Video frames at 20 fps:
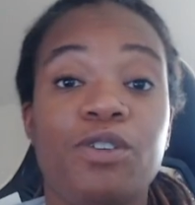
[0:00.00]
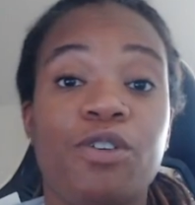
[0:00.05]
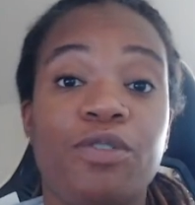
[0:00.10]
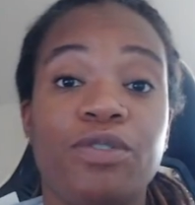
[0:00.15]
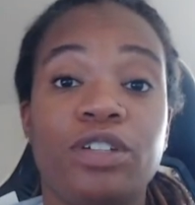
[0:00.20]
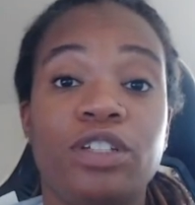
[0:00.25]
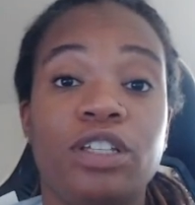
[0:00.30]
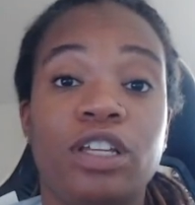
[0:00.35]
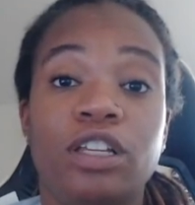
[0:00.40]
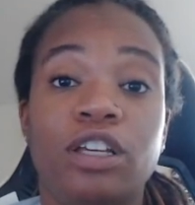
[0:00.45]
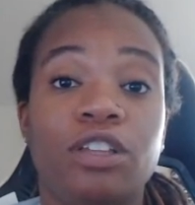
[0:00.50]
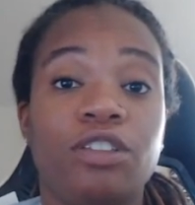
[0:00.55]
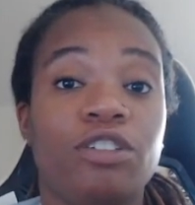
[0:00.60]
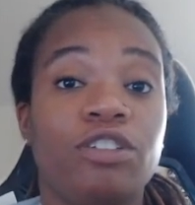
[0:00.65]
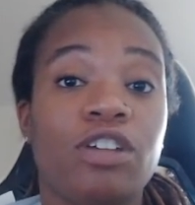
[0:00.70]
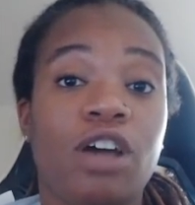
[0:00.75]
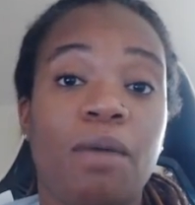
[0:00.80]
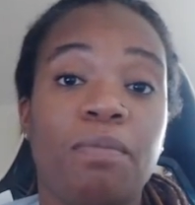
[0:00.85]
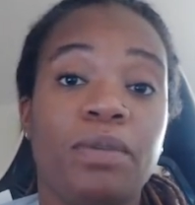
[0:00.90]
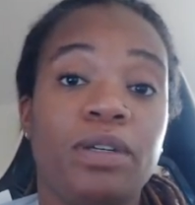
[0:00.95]
if there's any other
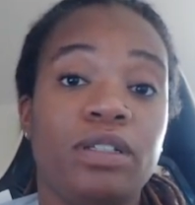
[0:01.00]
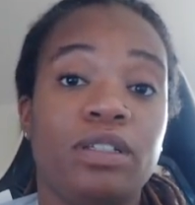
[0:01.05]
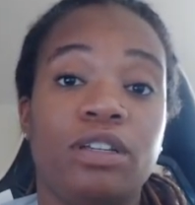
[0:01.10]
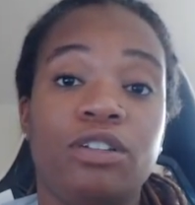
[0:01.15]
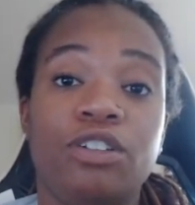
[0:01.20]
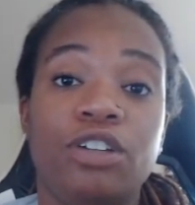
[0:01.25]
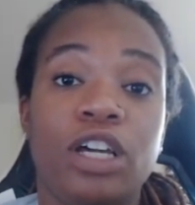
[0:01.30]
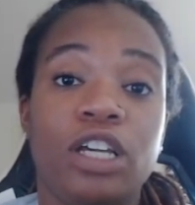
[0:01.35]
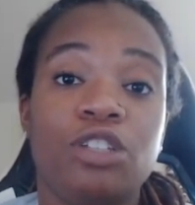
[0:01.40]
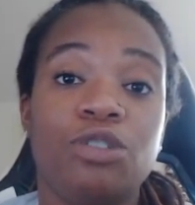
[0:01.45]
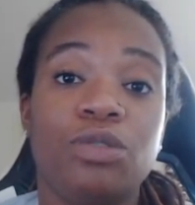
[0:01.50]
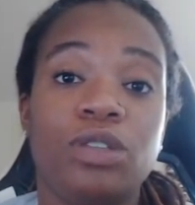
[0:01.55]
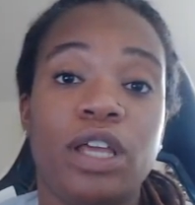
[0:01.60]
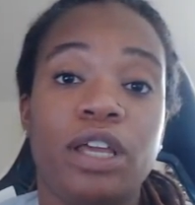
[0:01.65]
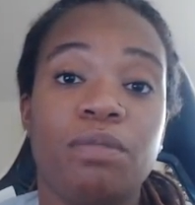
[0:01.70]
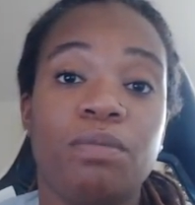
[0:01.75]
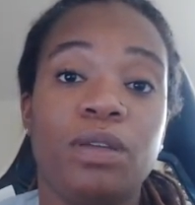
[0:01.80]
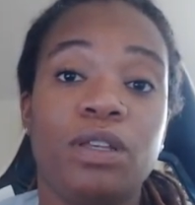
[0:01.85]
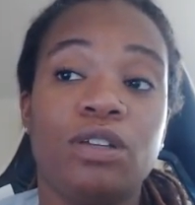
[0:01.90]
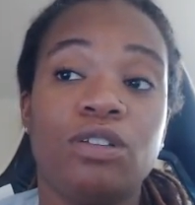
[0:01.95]
topics that you guys would
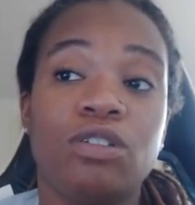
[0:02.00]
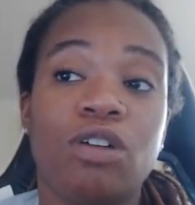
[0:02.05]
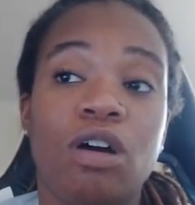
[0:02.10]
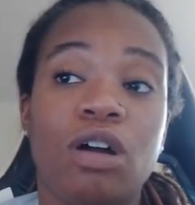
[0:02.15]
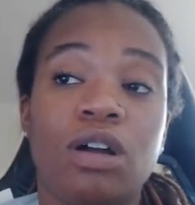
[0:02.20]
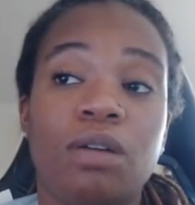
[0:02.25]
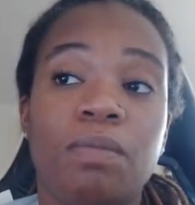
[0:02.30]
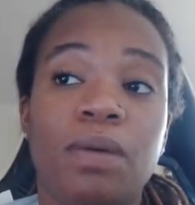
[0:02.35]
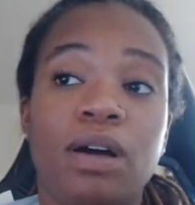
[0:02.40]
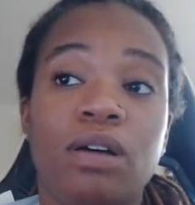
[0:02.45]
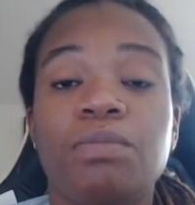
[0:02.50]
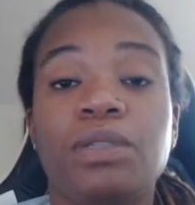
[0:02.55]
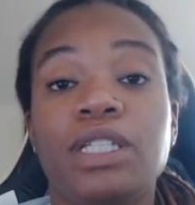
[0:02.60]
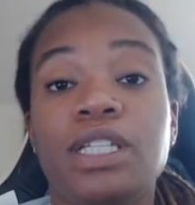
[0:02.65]
like me to talk about.